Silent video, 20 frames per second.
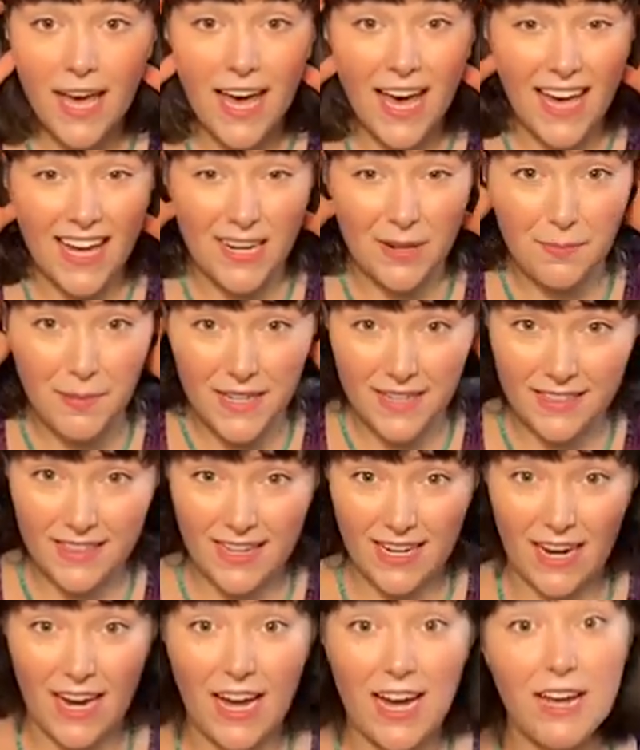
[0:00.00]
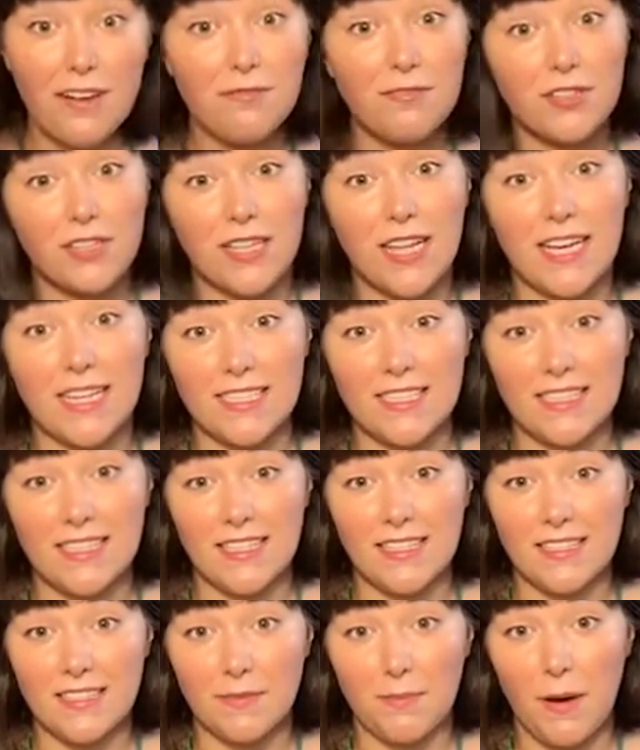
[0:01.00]
And a big thing I've realized
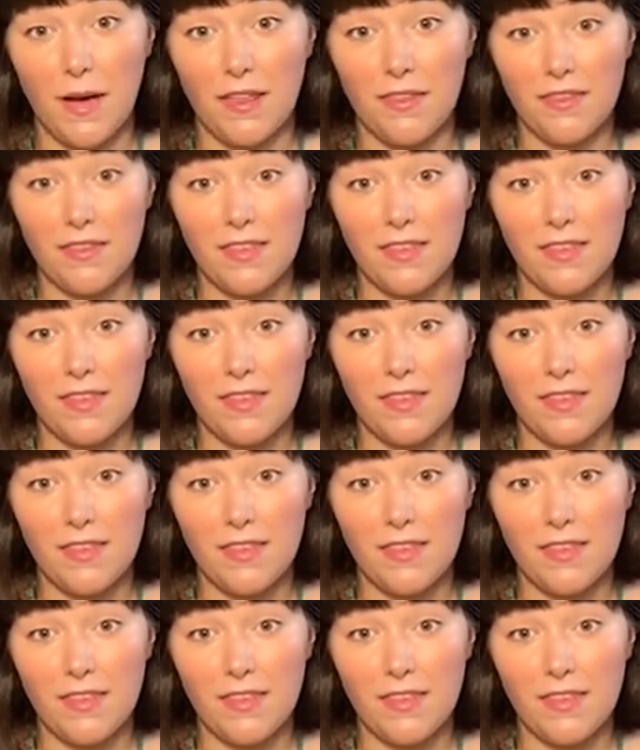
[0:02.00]
this month